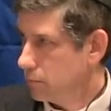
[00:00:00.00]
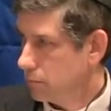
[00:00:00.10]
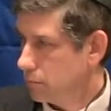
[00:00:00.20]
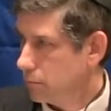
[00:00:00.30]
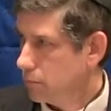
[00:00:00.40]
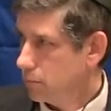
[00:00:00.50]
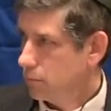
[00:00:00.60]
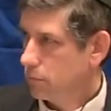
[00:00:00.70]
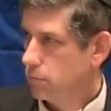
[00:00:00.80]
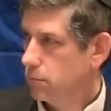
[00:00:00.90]

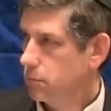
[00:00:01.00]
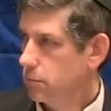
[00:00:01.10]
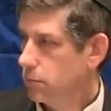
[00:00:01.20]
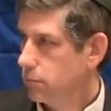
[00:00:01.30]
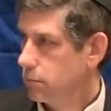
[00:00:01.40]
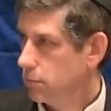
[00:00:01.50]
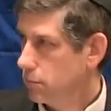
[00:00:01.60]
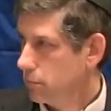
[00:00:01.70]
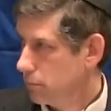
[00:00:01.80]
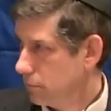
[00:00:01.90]

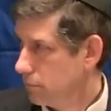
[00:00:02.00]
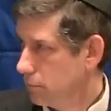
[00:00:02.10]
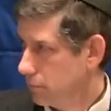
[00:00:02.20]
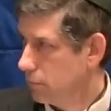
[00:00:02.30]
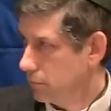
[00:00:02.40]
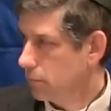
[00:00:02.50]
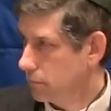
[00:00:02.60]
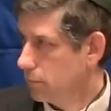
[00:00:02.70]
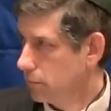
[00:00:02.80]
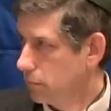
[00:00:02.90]

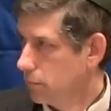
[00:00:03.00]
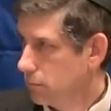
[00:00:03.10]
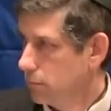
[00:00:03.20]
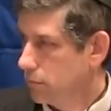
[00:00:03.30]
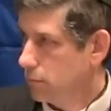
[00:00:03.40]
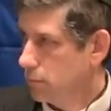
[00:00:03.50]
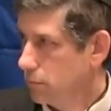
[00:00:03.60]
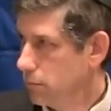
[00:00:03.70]
The person shown says nothing.